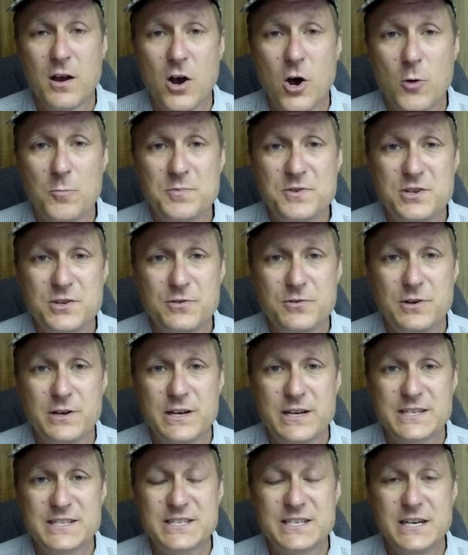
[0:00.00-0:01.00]
Hope
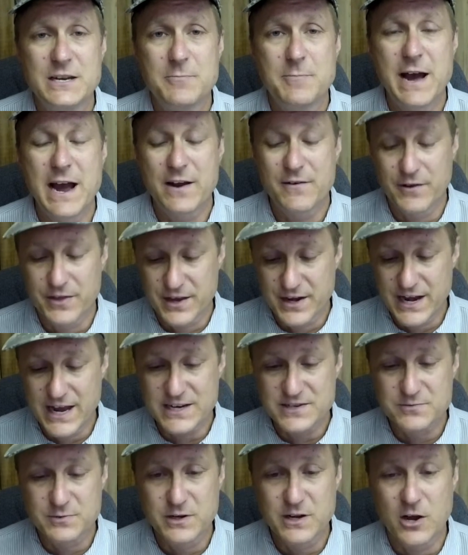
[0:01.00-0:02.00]
to see you back for the
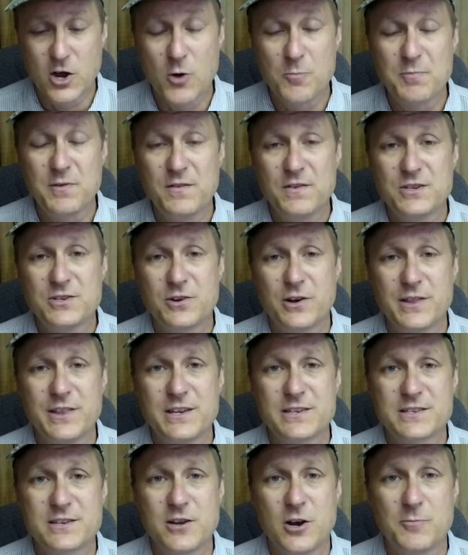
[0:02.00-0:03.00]
next one. I hope you enjoyed
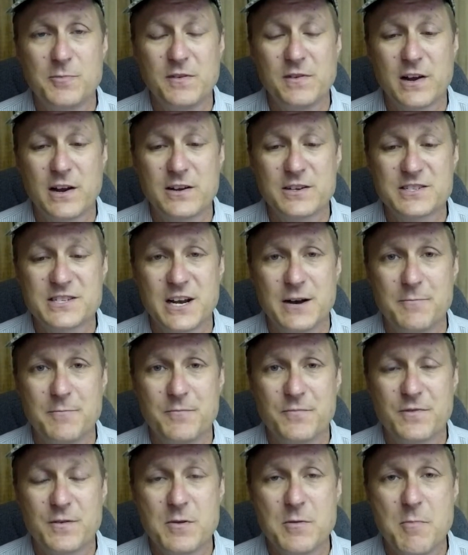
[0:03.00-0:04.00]
this and hope you learned something.
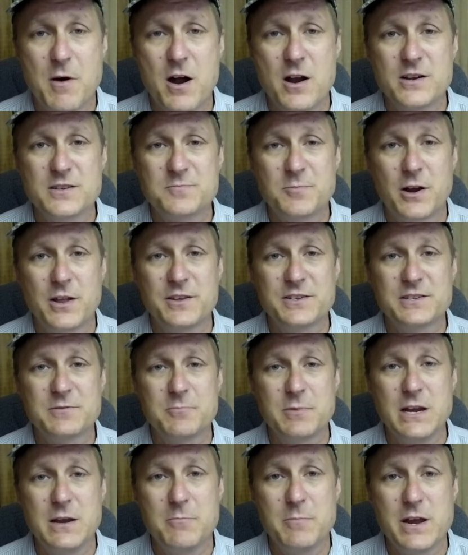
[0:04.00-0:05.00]
From the Barnes brothers
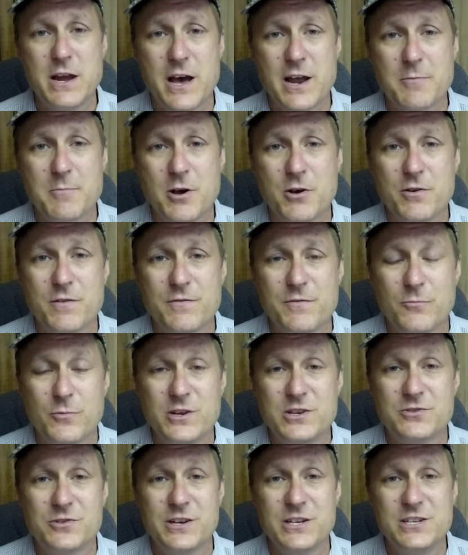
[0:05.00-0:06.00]
at B&B Automotive,
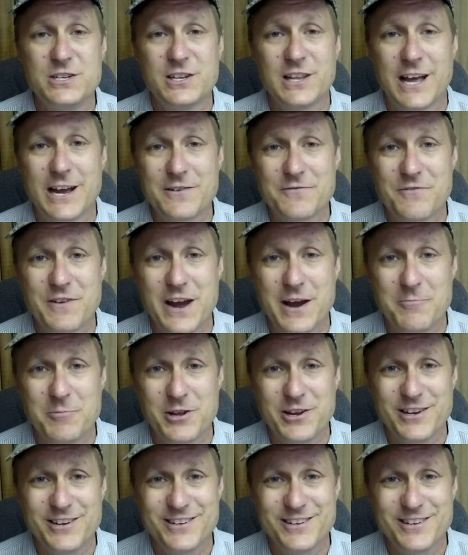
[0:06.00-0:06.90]
we treat you like family.